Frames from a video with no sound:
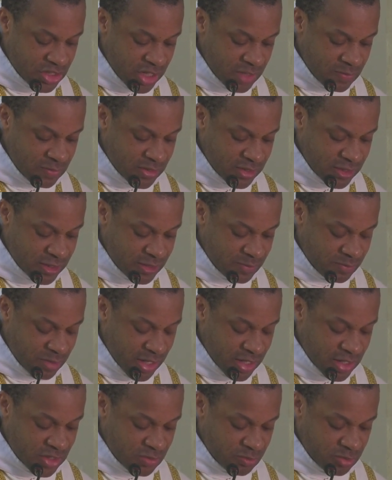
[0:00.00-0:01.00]
James's
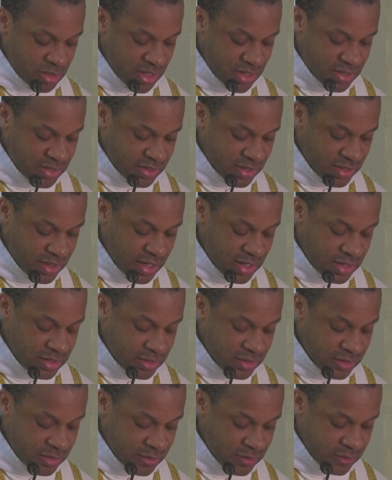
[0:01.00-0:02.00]
Spanish place in
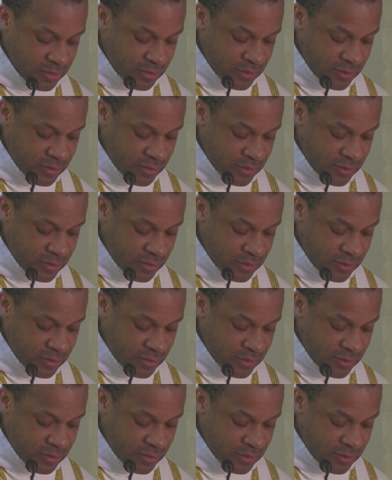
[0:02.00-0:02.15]
London,